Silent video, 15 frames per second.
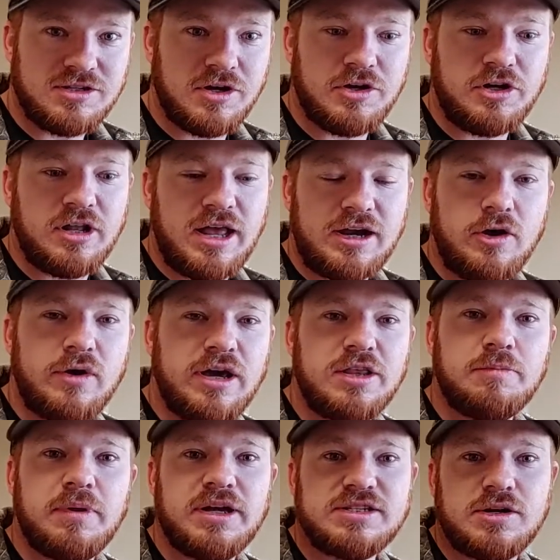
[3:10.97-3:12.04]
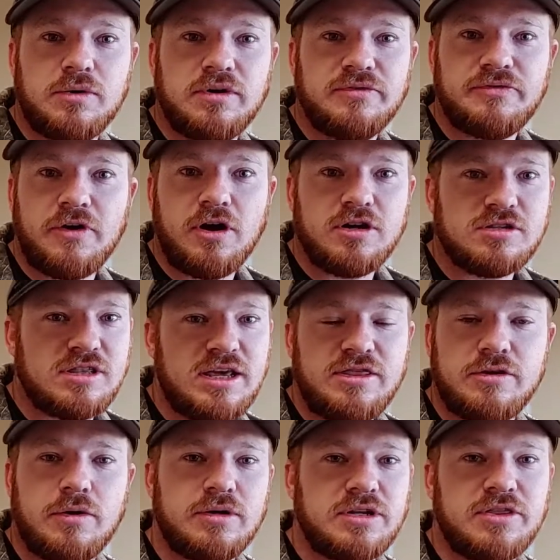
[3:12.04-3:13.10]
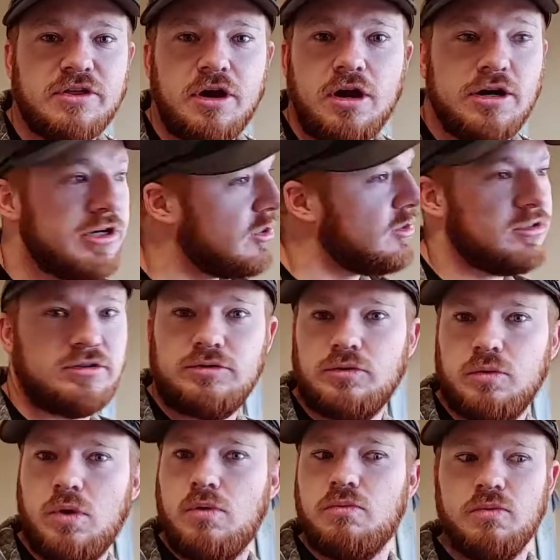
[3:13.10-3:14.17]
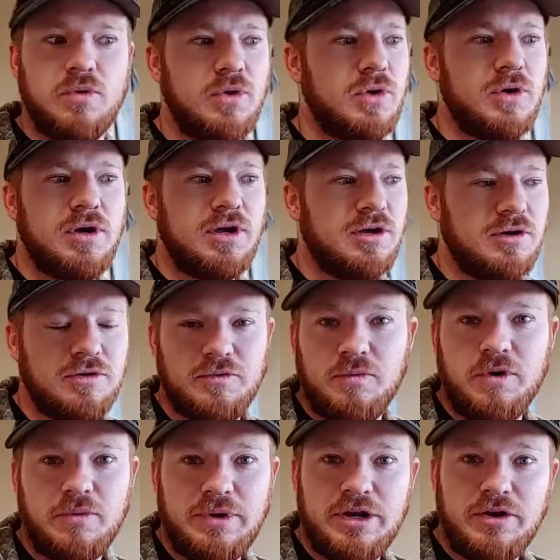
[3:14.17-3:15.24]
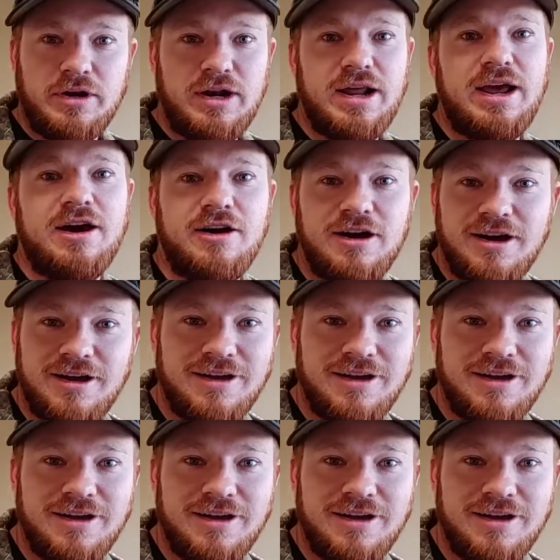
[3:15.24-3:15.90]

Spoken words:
So you're like, okay, the play's going to first, they throw it to third, and you're, oh, what are we doing now?